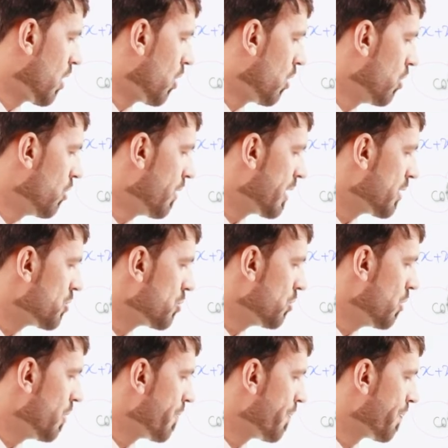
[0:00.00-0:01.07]
over
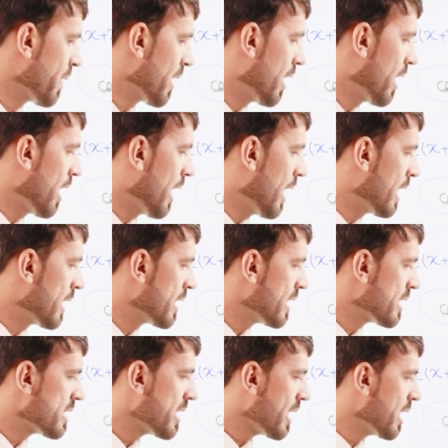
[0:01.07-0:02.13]
2. And
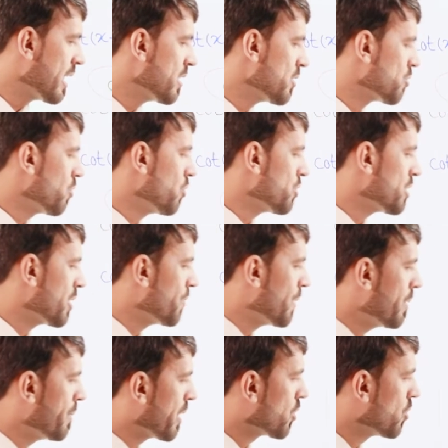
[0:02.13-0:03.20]
the second solution
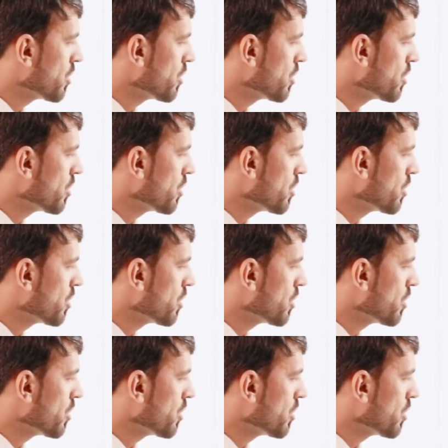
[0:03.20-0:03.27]
will be